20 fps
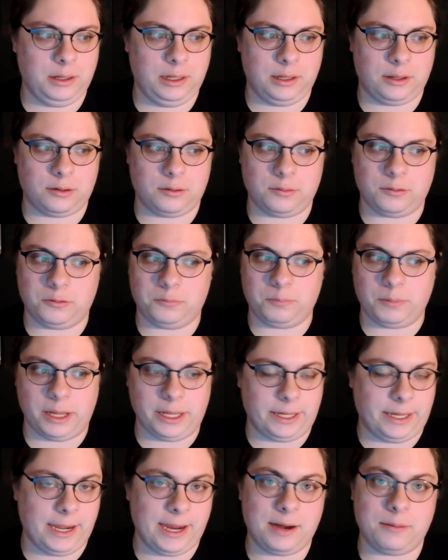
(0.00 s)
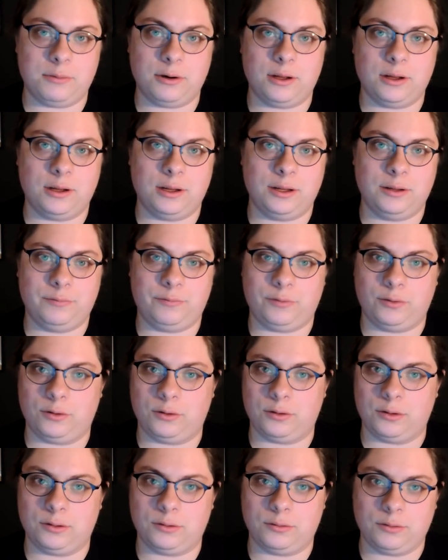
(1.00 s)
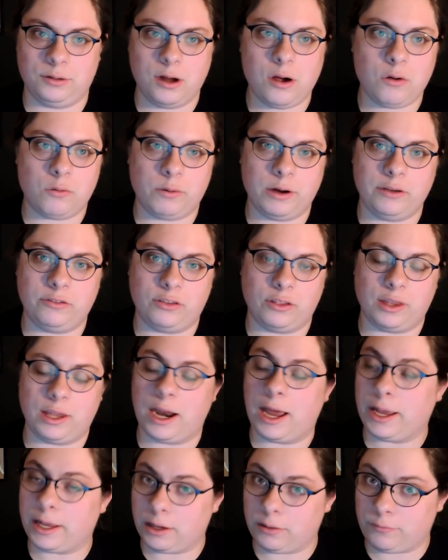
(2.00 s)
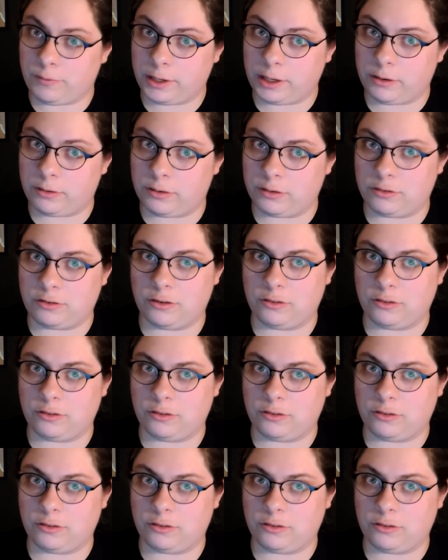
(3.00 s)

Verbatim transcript: either my camera, for no reason that I can figure,